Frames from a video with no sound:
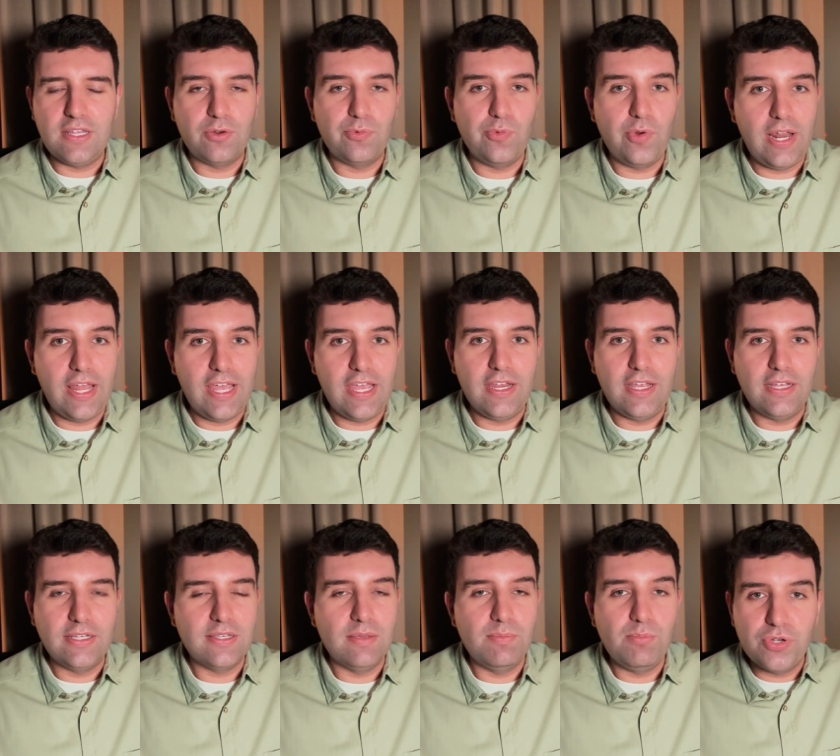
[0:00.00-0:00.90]
like
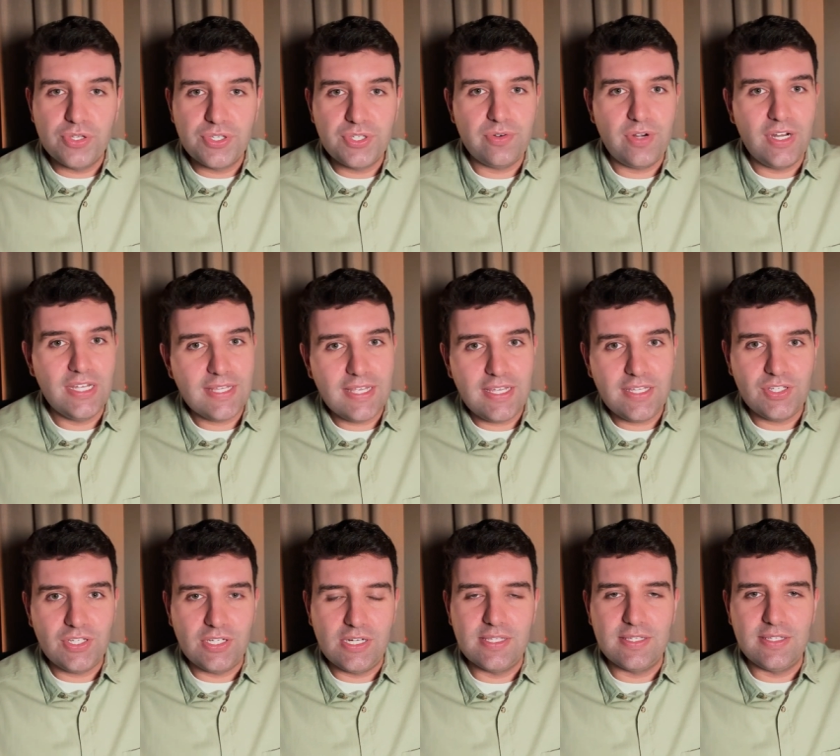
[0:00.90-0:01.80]
relating to
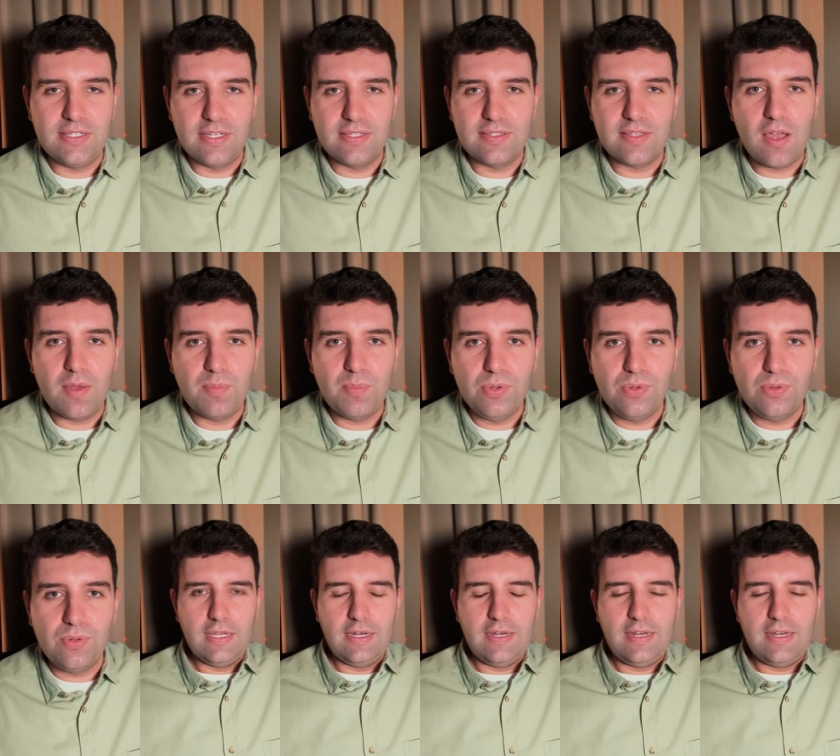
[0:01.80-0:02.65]
moisturization, as an example.